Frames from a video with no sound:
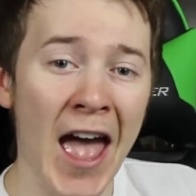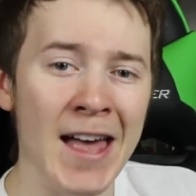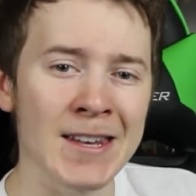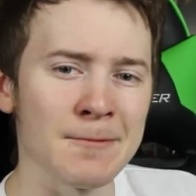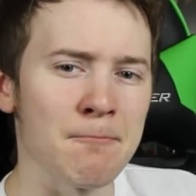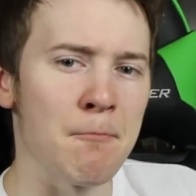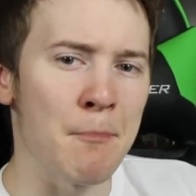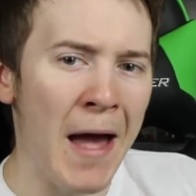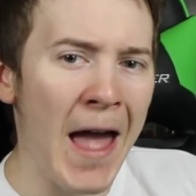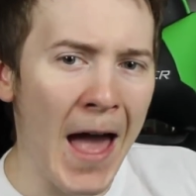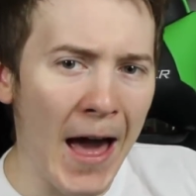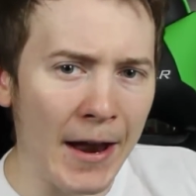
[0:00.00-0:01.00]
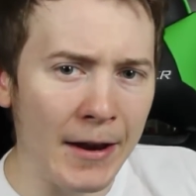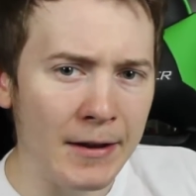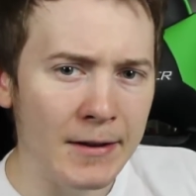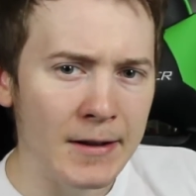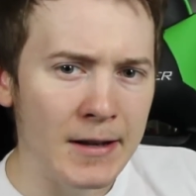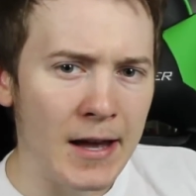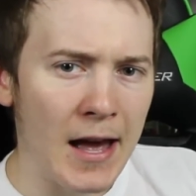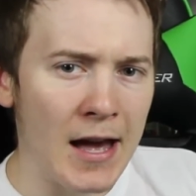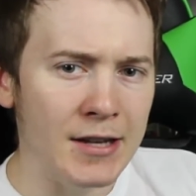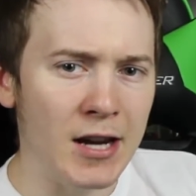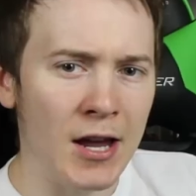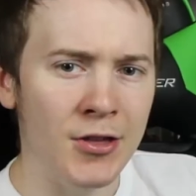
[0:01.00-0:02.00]
as bad
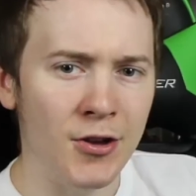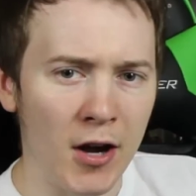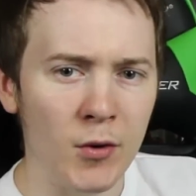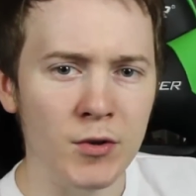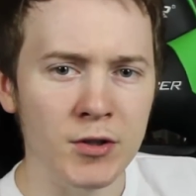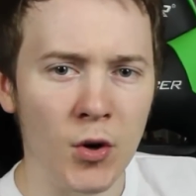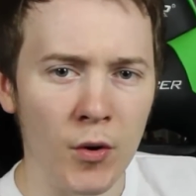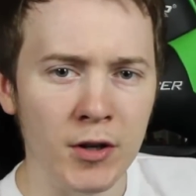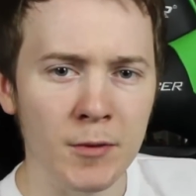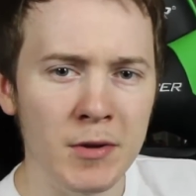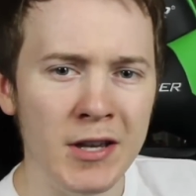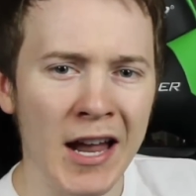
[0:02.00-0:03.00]
as I thought it was going to be.